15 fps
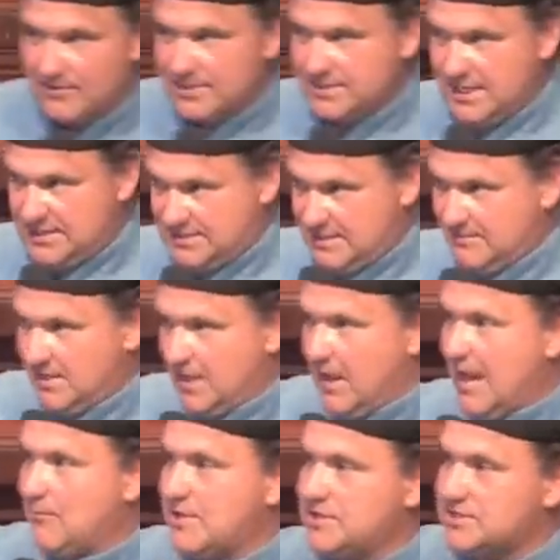I want to tell you something.
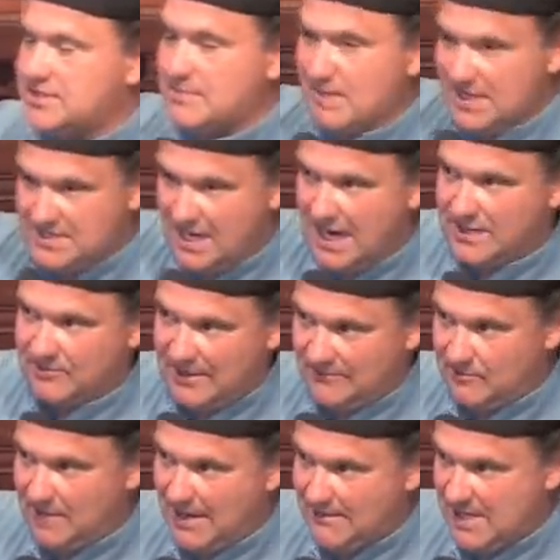I went to see my doctor
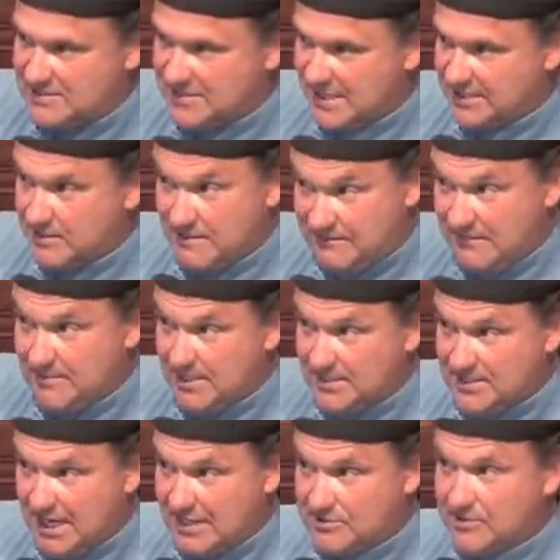after my mastectomy, female
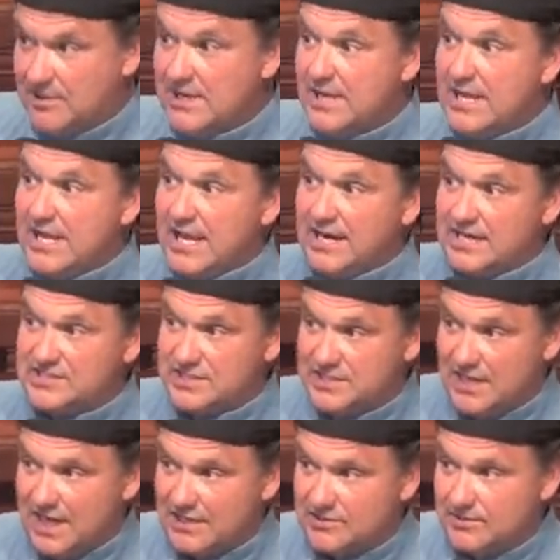doctor. And I said,
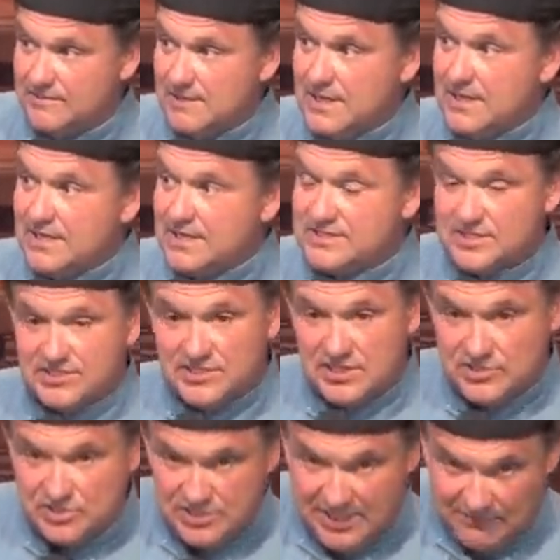Doctor, since I
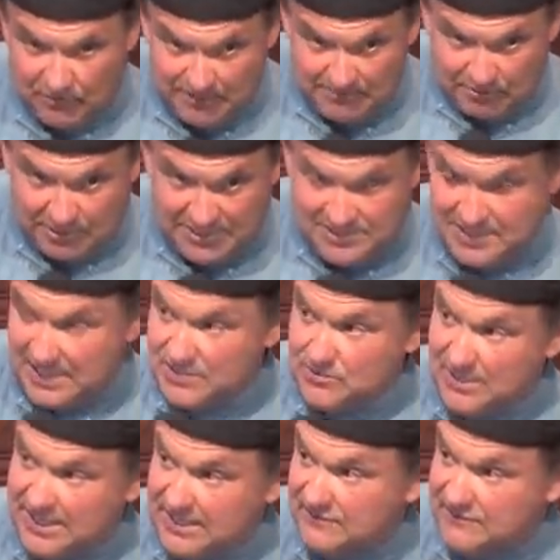just have one breast now,
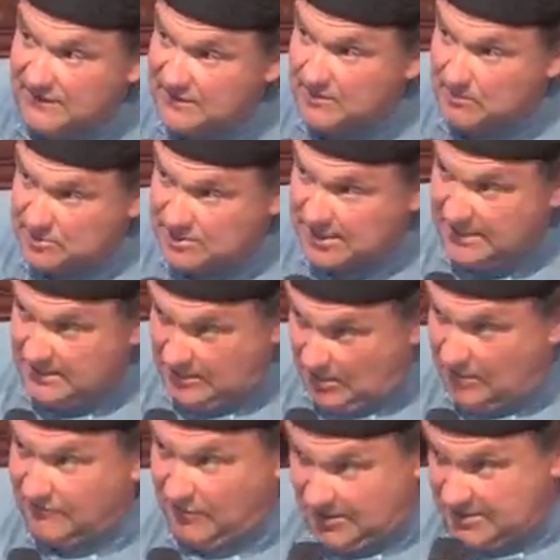do I get 50%
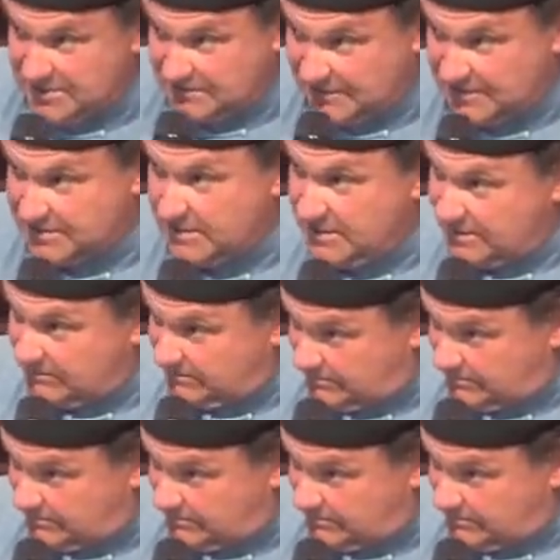off on this visit?